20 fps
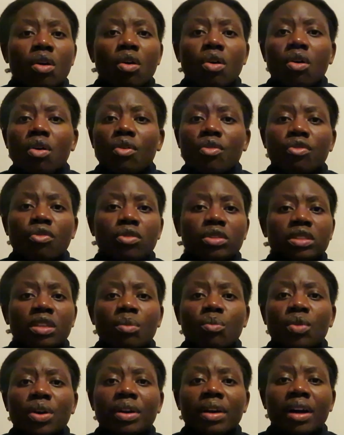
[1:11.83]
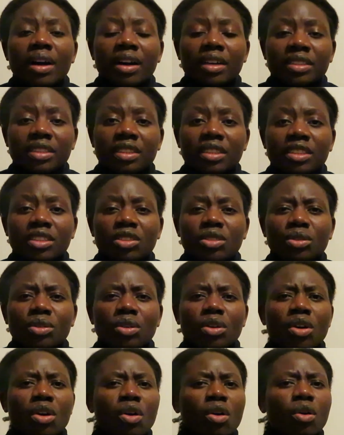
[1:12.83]
or through someone hurting
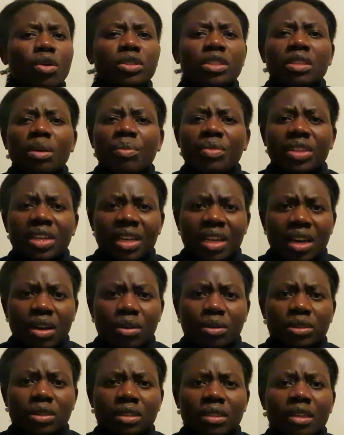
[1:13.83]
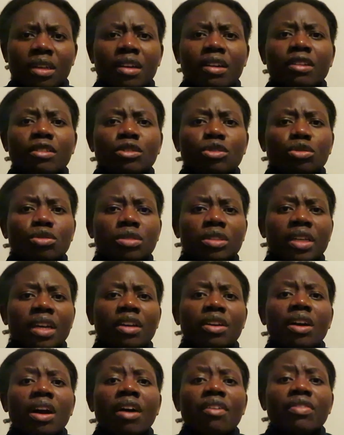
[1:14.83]
you or something else,
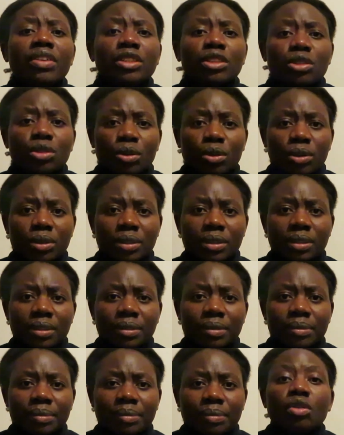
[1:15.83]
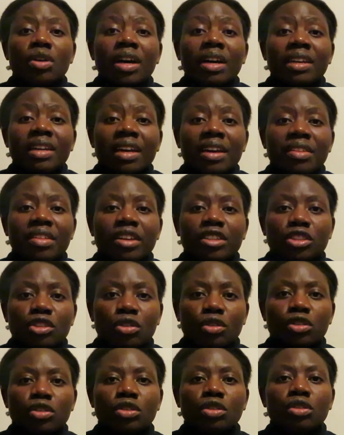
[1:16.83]
today you have a choice. You can either
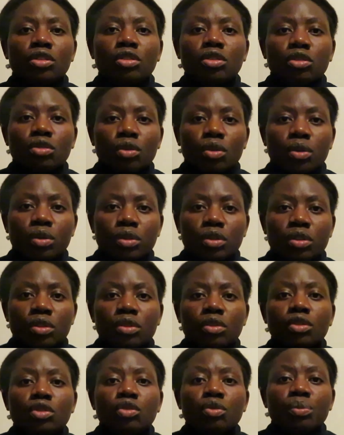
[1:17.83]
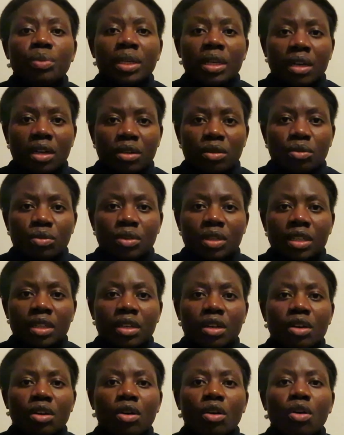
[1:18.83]
choose to continue to be angry
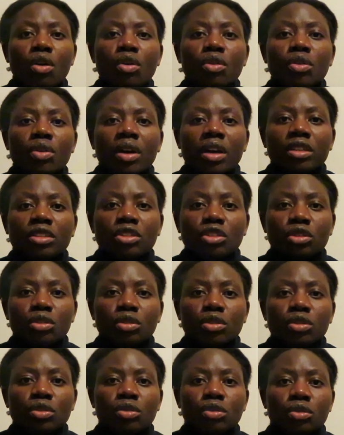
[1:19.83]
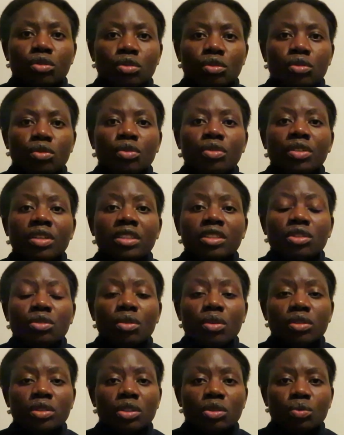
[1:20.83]
or you can choose to do things
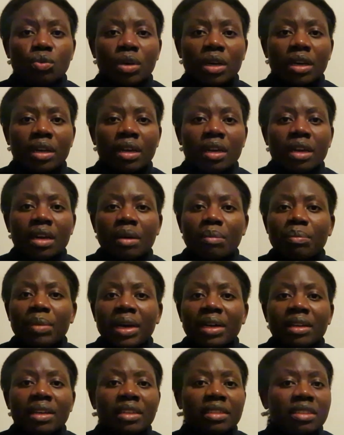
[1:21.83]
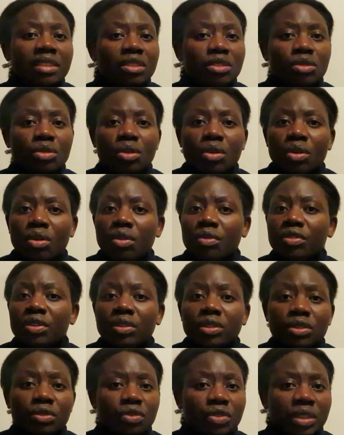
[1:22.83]
God's way by letting go of
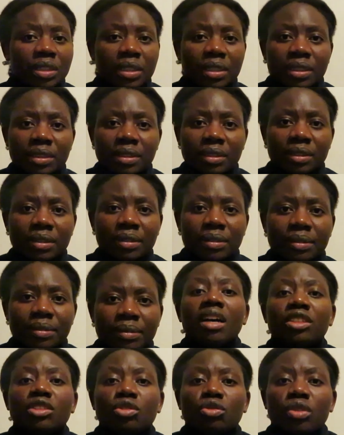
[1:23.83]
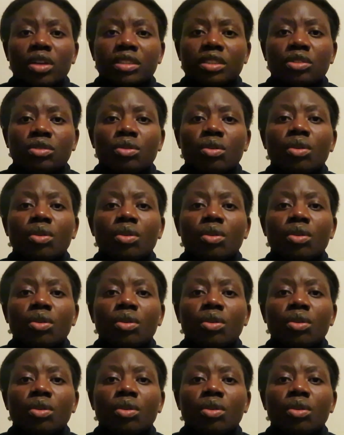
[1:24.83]
those feelings and trust